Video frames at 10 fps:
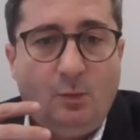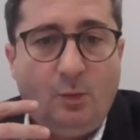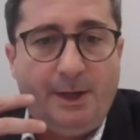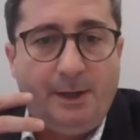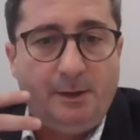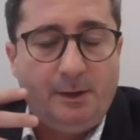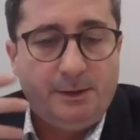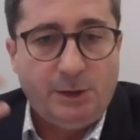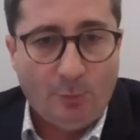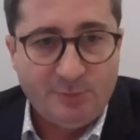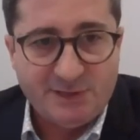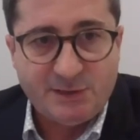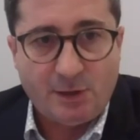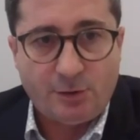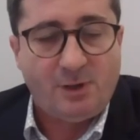where the
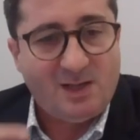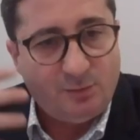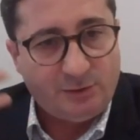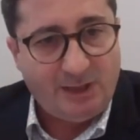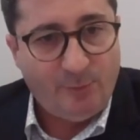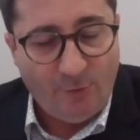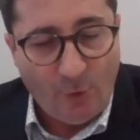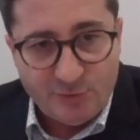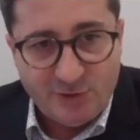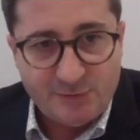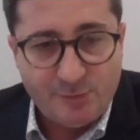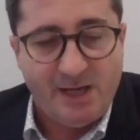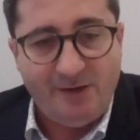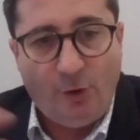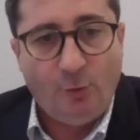objects are grasped, what type of objects we
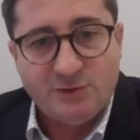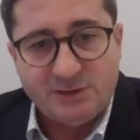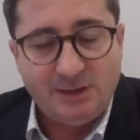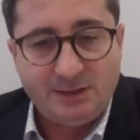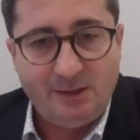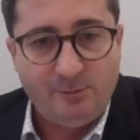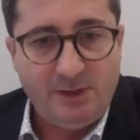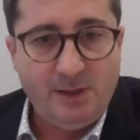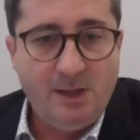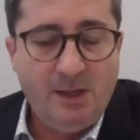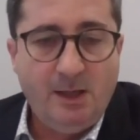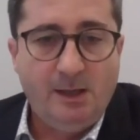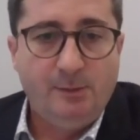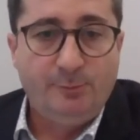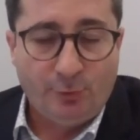have, objects that can be
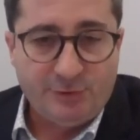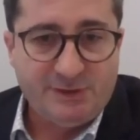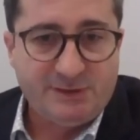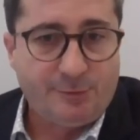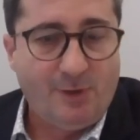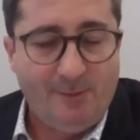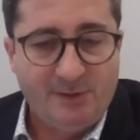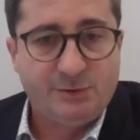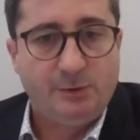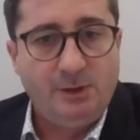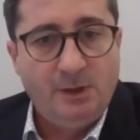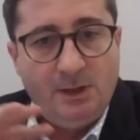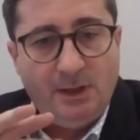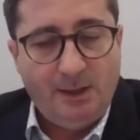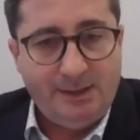purchased through Amazon
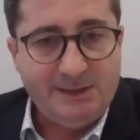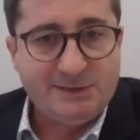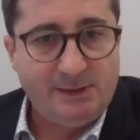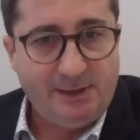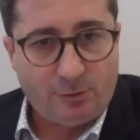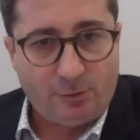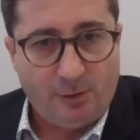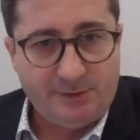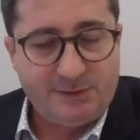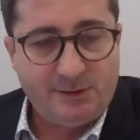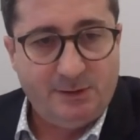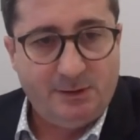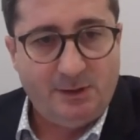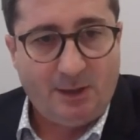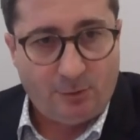easily across
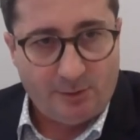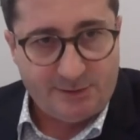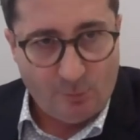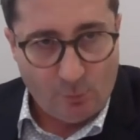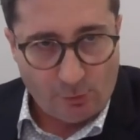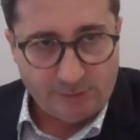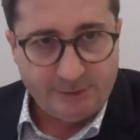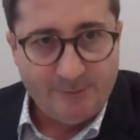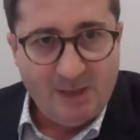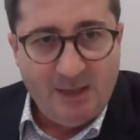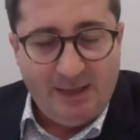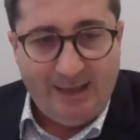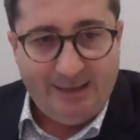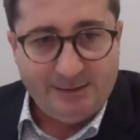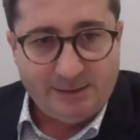the world.
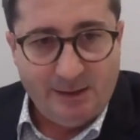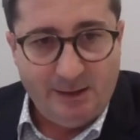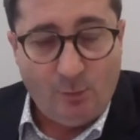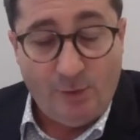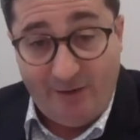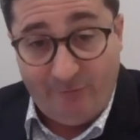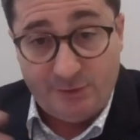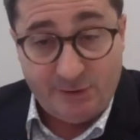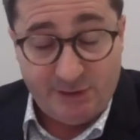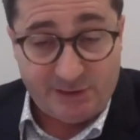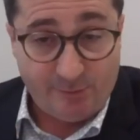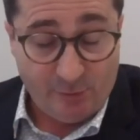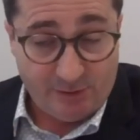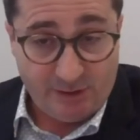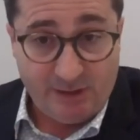And we have also
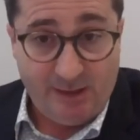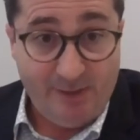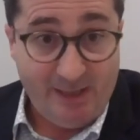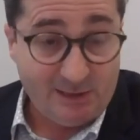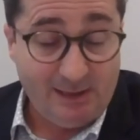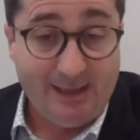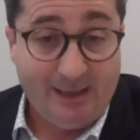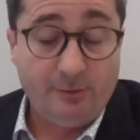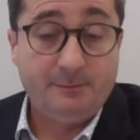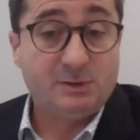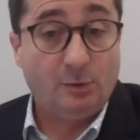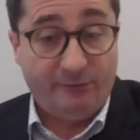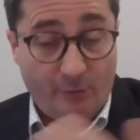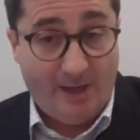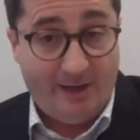distributed a baseline algorithm. So
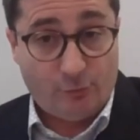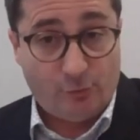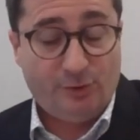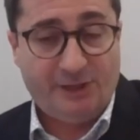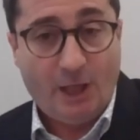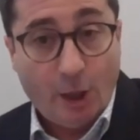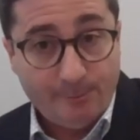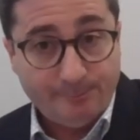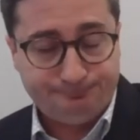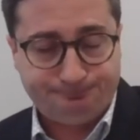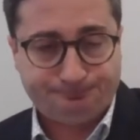if you have a robotic arm,